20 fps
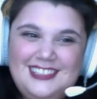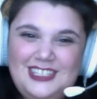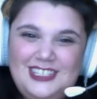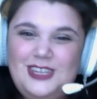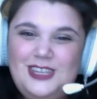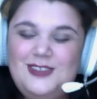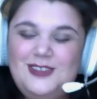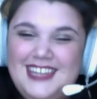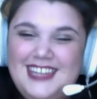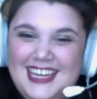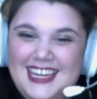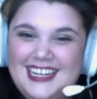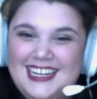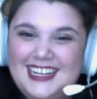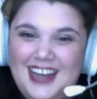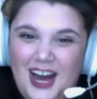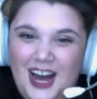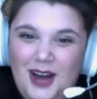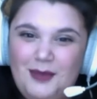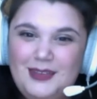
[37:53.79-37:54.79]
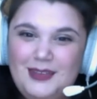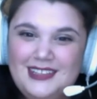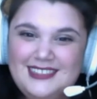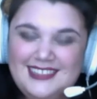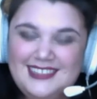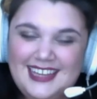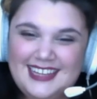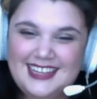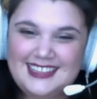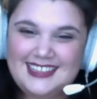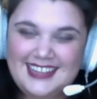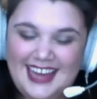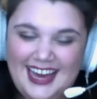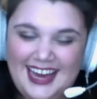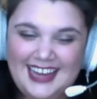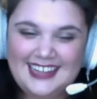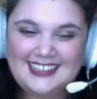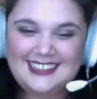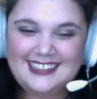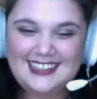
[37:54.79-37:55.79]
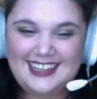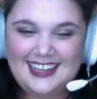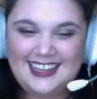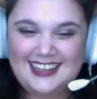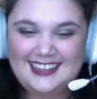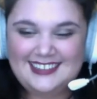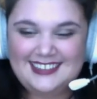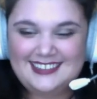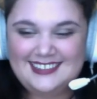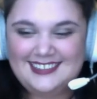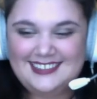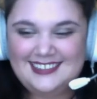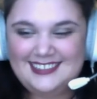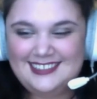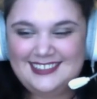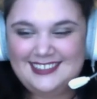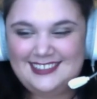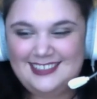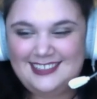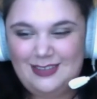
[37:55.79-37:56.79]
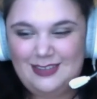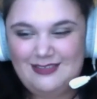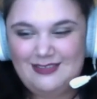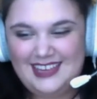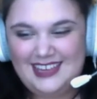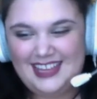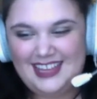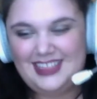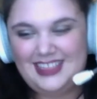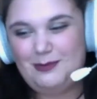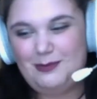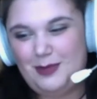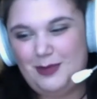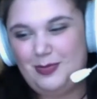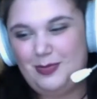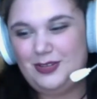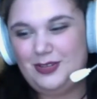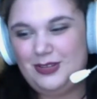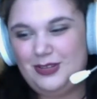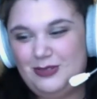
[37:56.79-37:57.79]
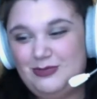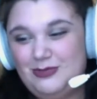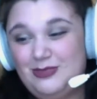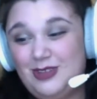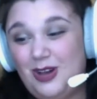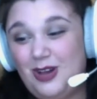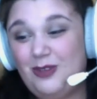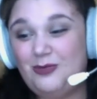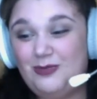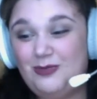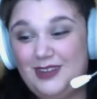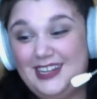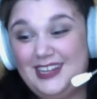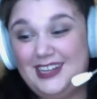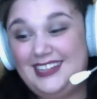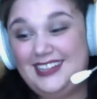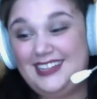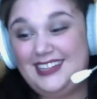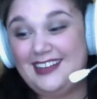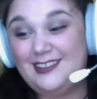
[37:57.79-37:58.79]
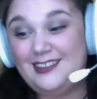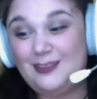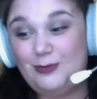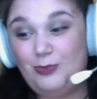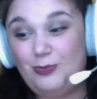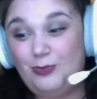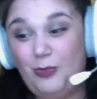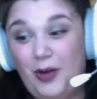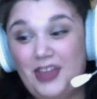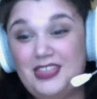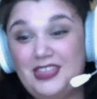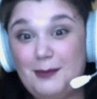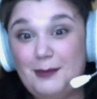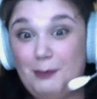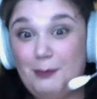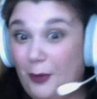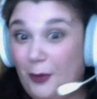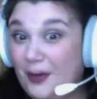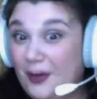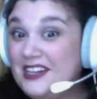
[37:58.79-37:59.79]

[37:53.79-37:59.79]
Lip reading: you get comments like that, and you get the people who don't realize what the point